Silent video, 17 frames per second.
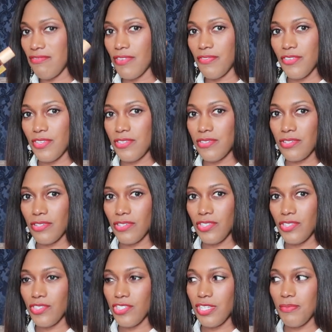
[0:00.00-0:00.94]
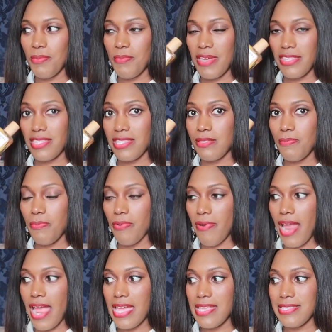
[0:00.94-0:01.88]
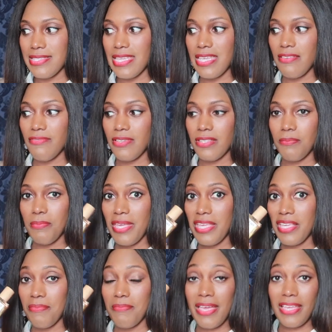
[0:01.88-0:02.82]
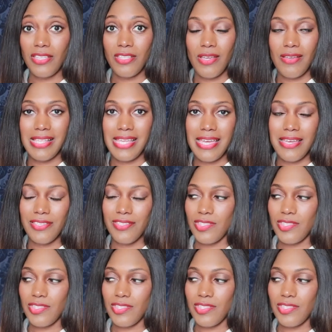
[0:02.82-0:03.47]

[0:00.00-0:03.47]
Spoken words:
reviews on YouTube about this brand, even Pink Magnolia.